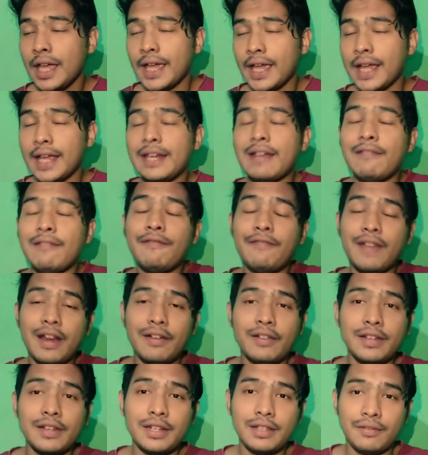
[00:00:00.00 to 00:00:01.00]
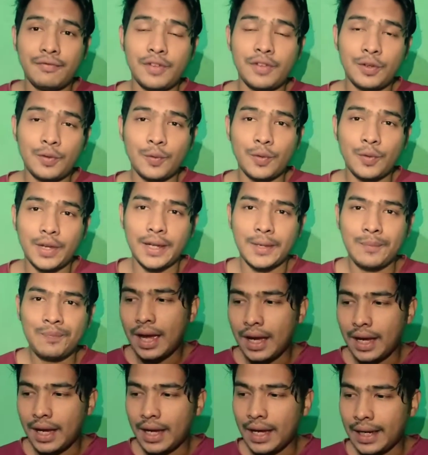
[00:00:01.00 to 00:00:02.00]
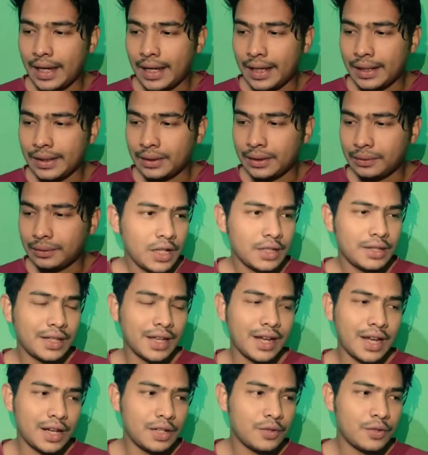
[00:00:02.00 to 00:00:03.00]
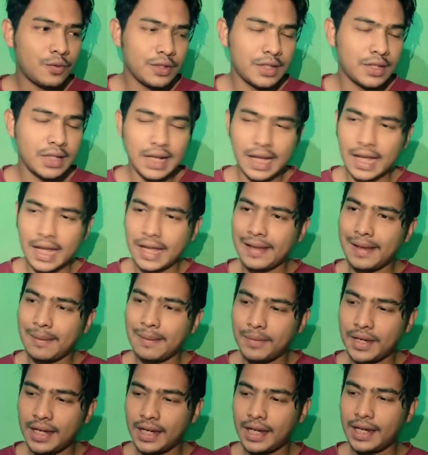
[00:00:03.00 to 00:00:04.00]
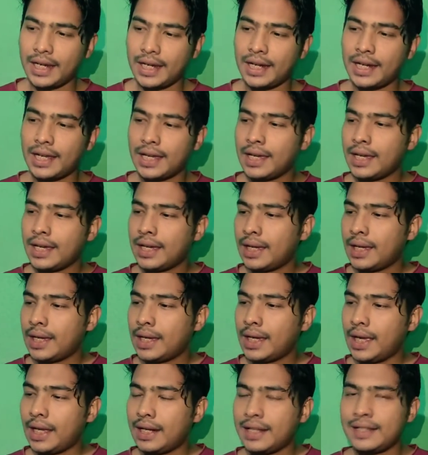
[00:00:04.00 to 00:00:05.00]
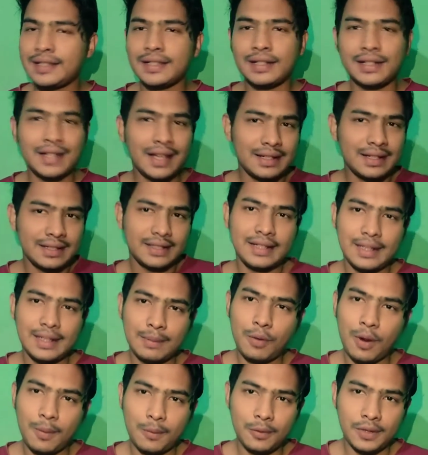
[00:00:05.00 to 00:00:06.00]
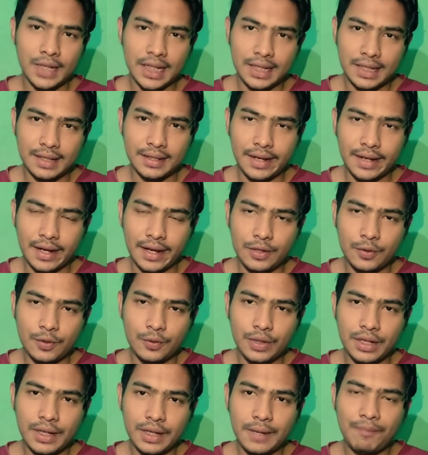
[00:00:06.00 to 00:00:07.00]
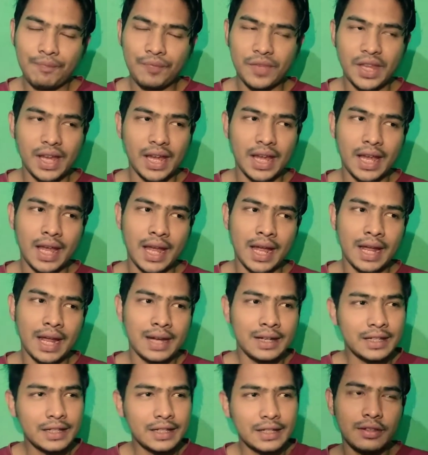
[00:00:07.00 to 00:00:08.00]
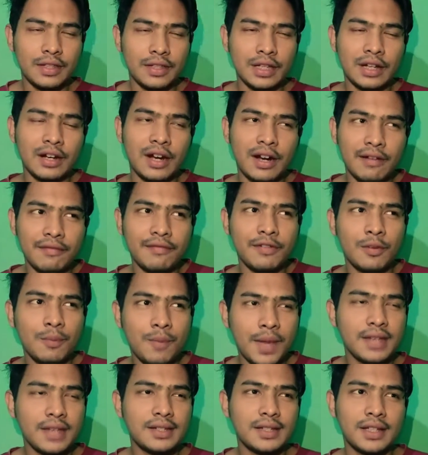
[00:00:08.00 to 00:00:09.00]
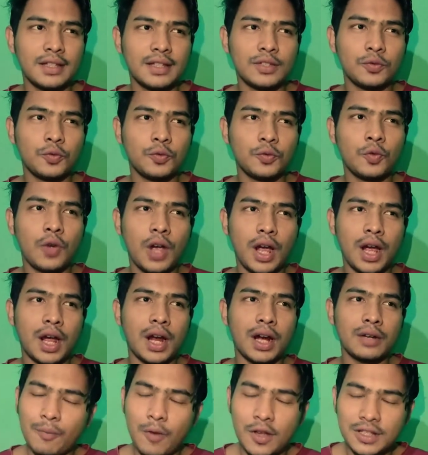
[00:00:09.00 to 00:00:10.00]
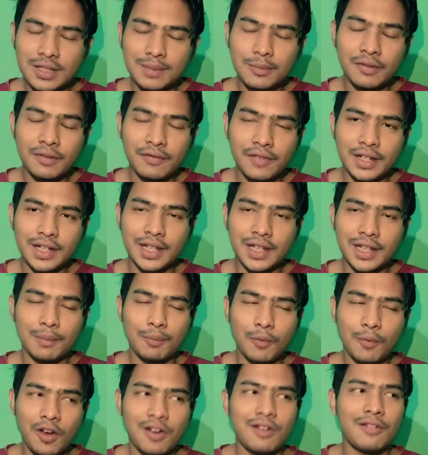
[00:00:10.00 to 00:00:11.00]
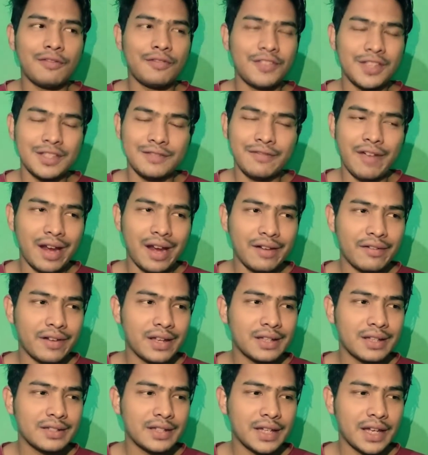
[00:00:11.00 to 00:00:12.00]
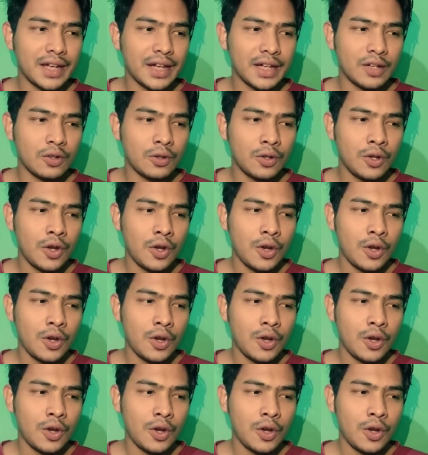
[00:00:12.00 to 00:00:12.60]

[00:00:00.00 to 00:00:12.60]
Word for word: in a very different way and the country that i am in it is a densely populated country and there are few patients who are possible victim of this virus and